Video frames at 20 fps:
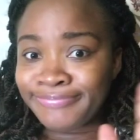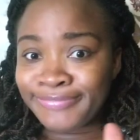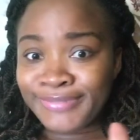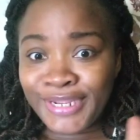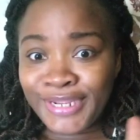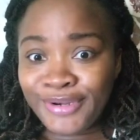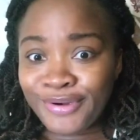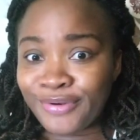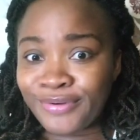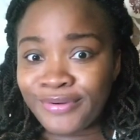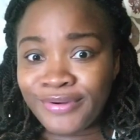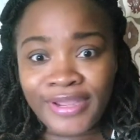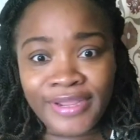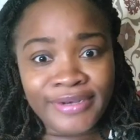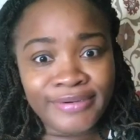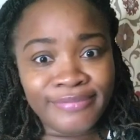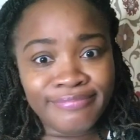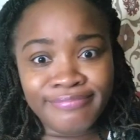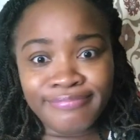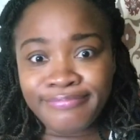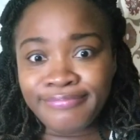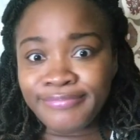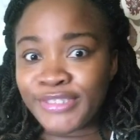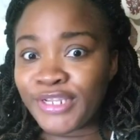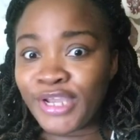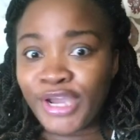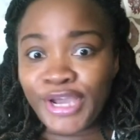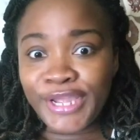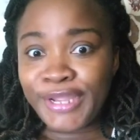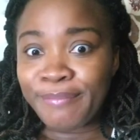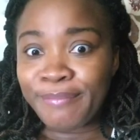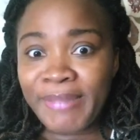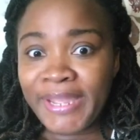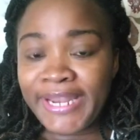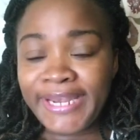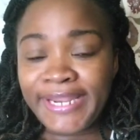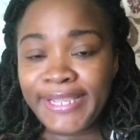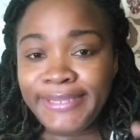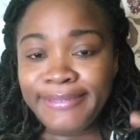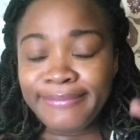not
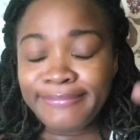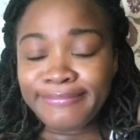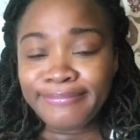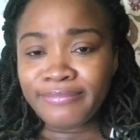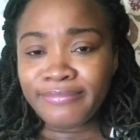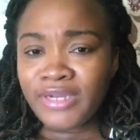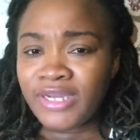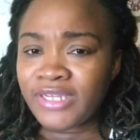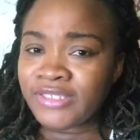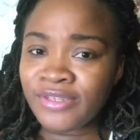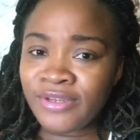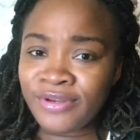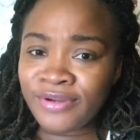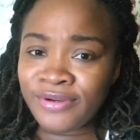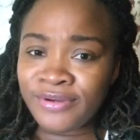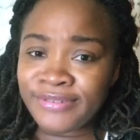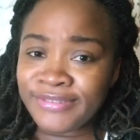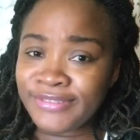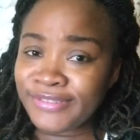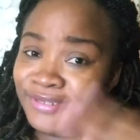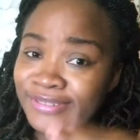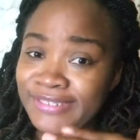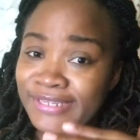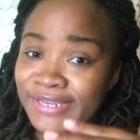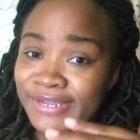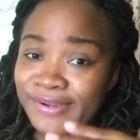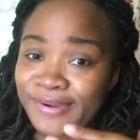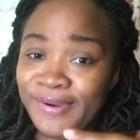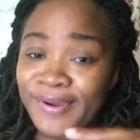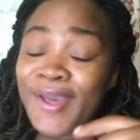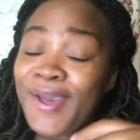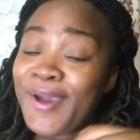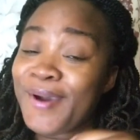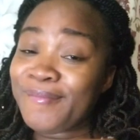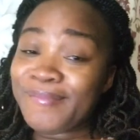many. I say go, so I say go.